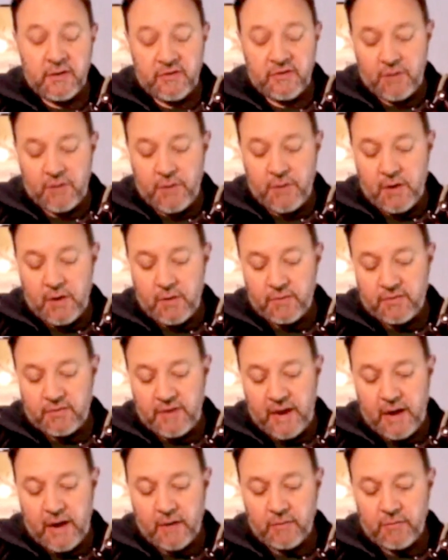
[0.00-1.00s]
Same here,
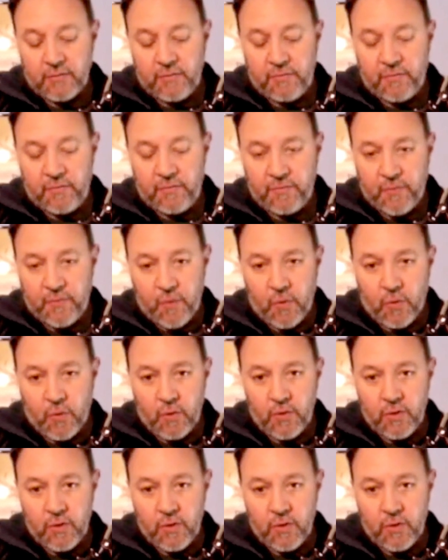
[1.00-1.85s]
down 4.